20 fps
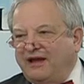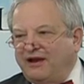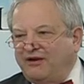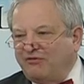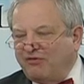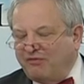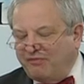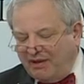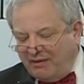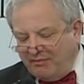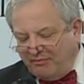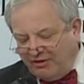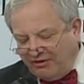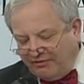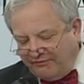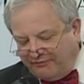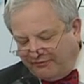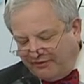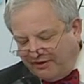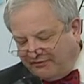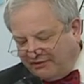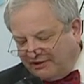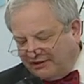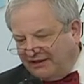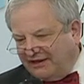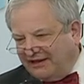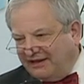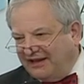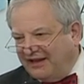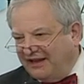I remember
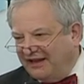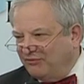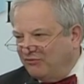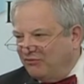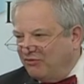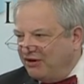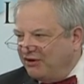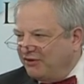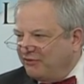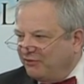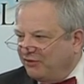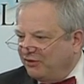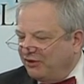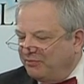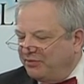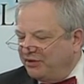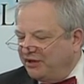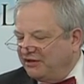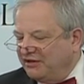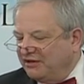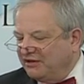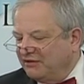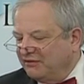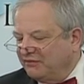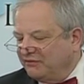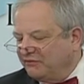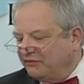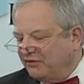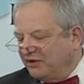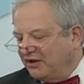vividly a wonderful opinion
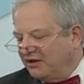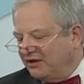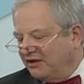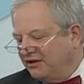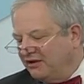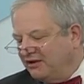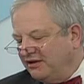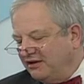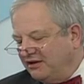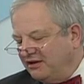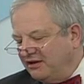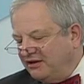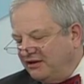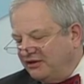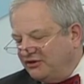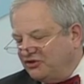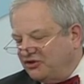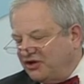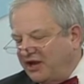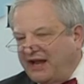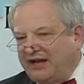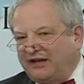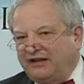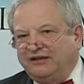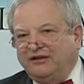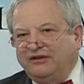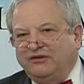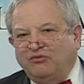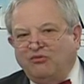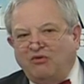of Jack
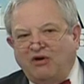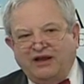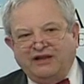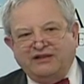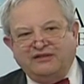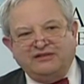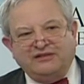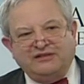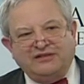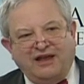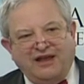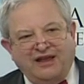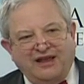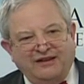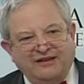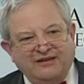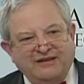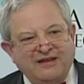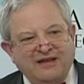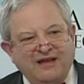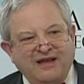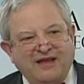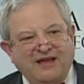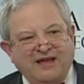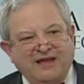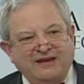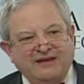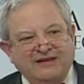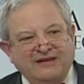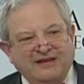Weinstein
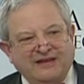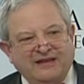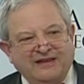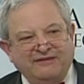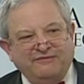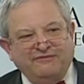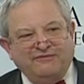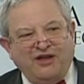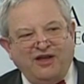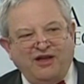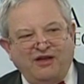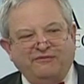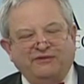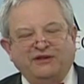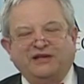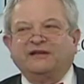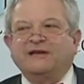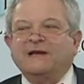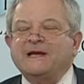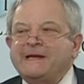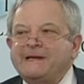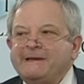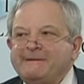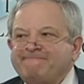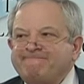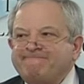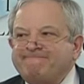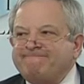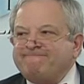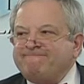involving
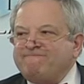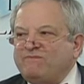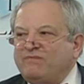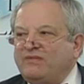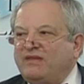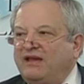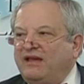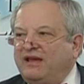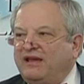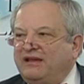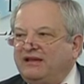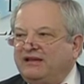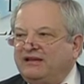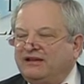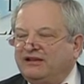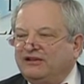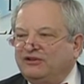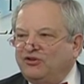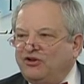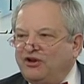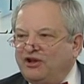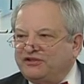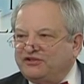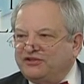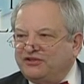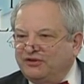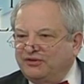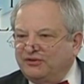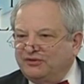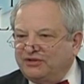a
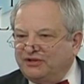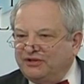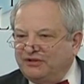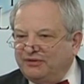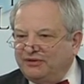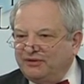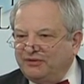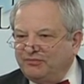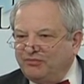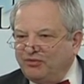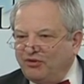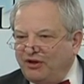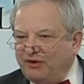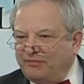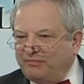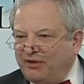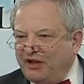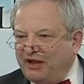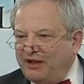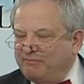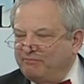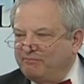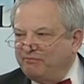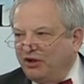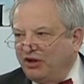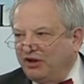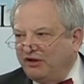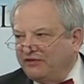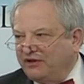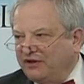lawsuit brought by
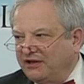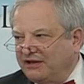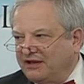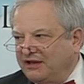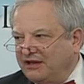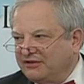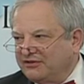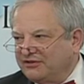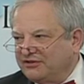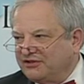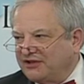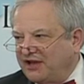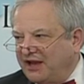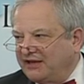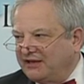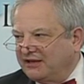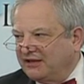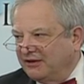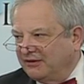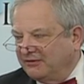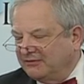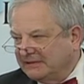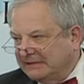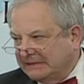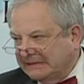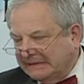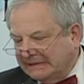Bulova against Psycho,